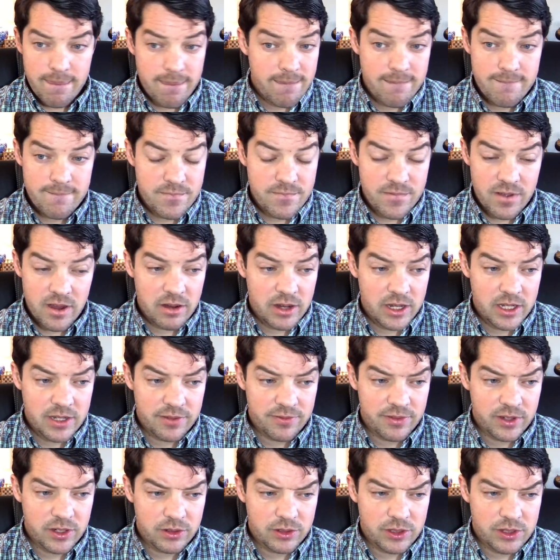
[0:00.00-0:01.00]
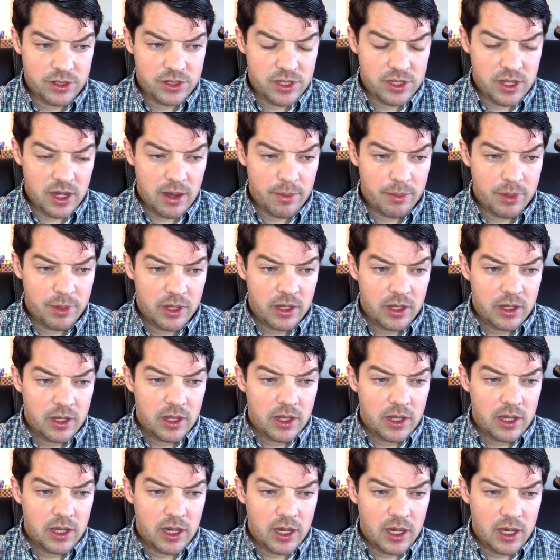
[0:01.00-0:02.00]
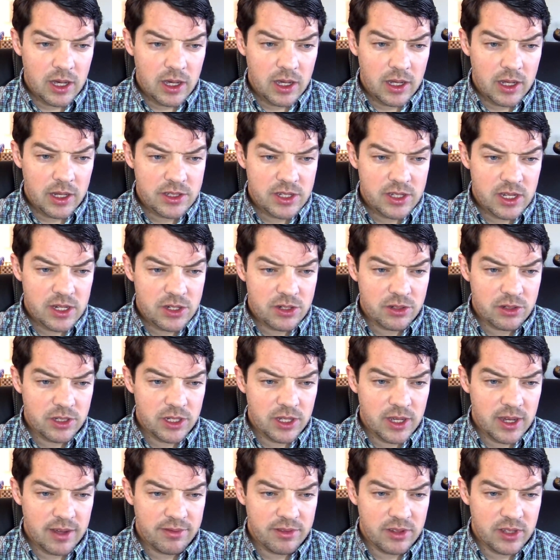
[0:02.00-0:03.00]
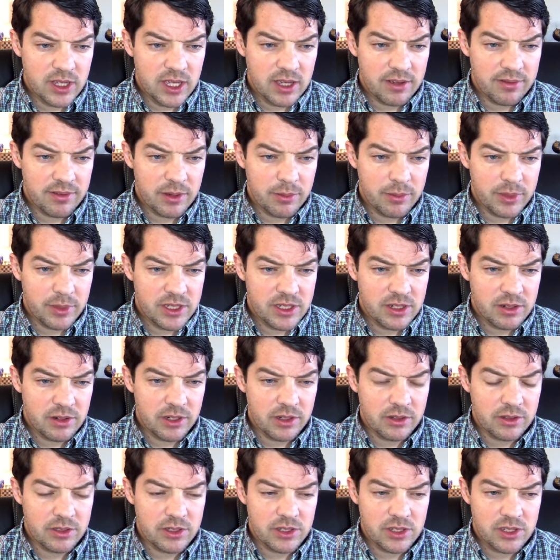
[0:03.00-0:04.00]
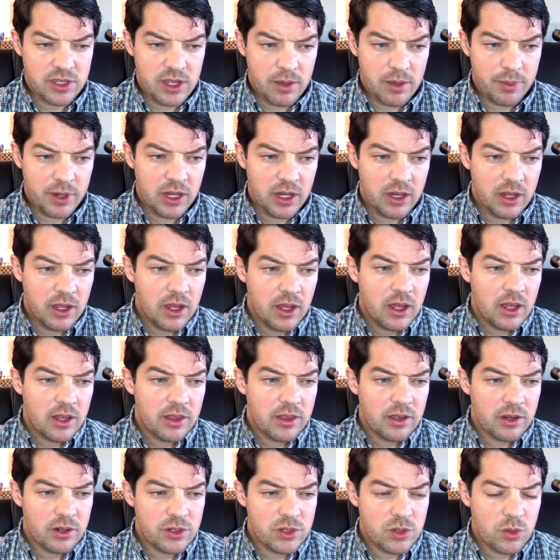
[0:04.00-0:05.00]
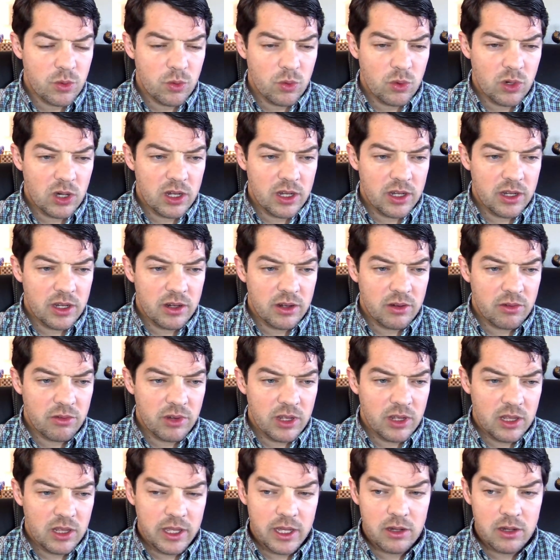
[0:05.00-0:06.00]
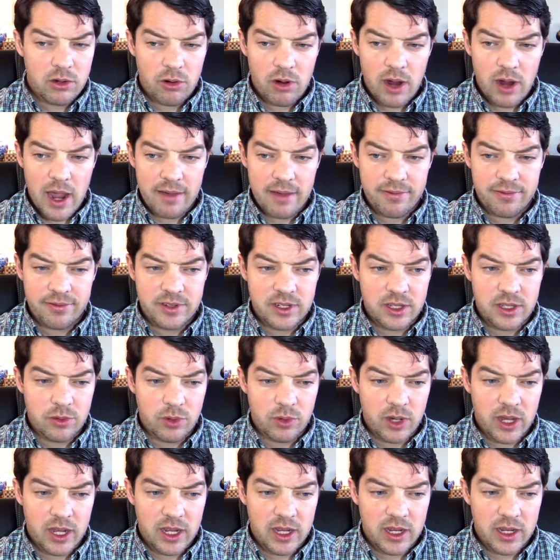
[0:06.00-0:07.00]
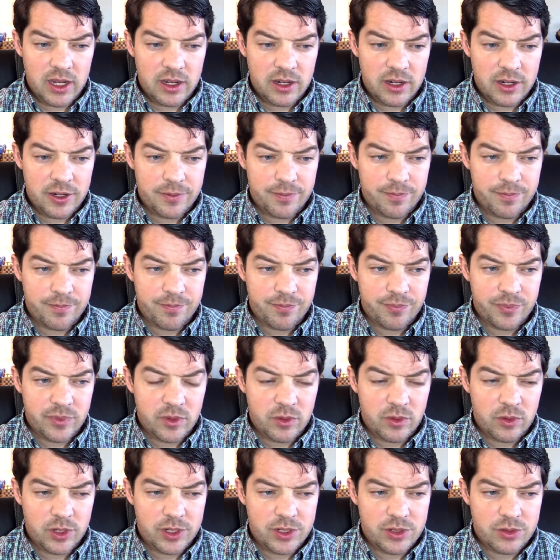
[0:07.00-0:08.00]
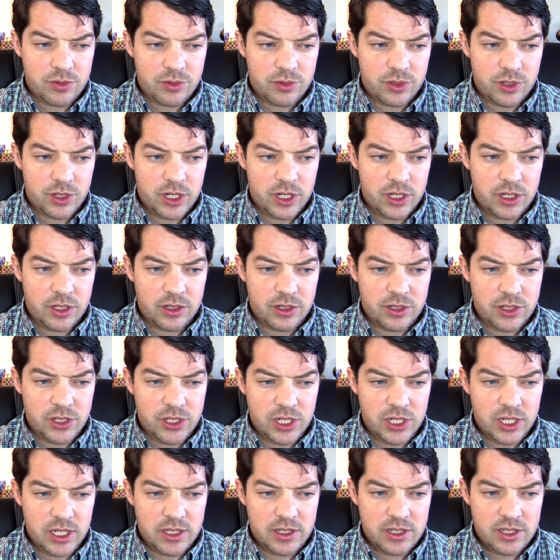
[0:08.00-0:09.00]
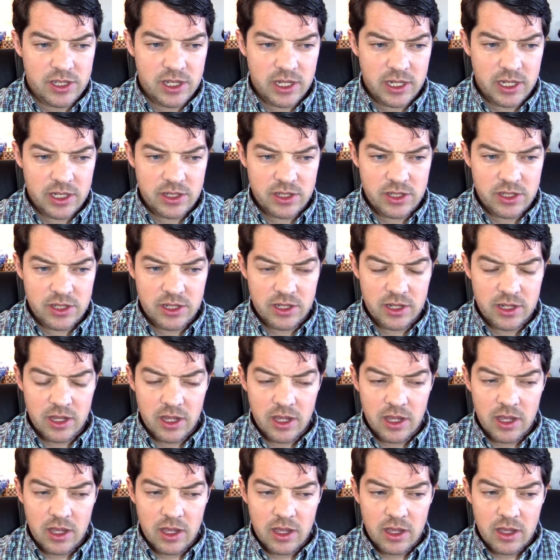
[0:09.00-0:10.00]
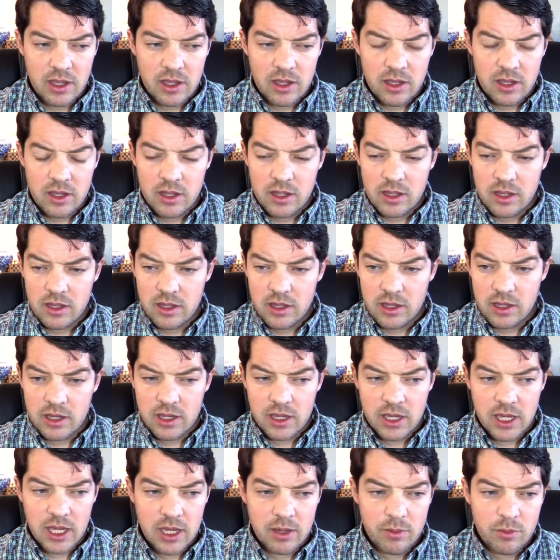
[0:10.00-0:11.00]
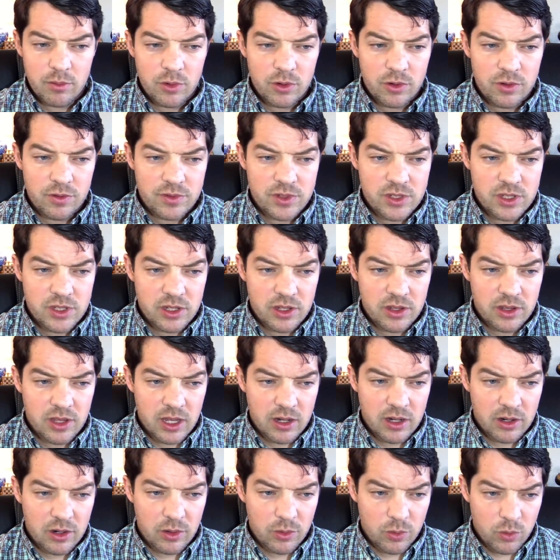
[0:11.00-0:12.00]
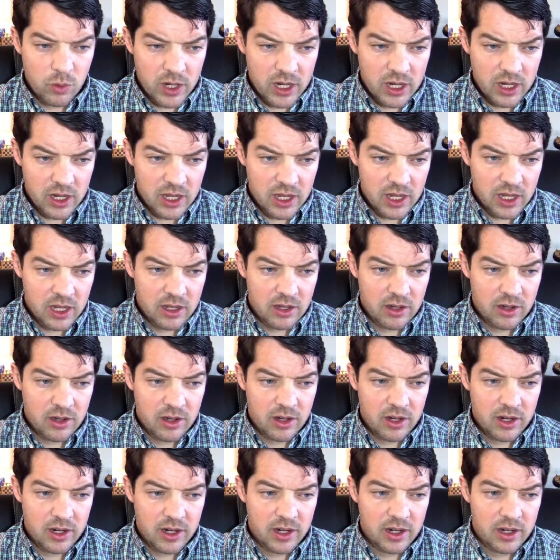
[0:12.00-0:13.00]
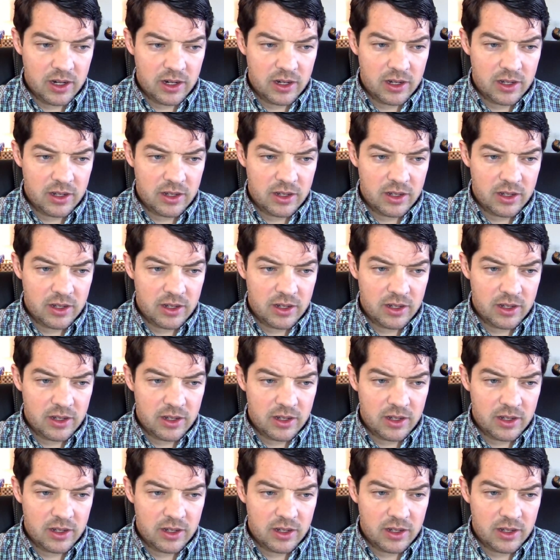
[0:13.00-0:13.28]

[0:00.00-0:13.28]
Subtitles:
Very difficult to stop. Essentially, you have to give up material to stop it. There's one really crafty way here, was rook g6. King moves that are winning are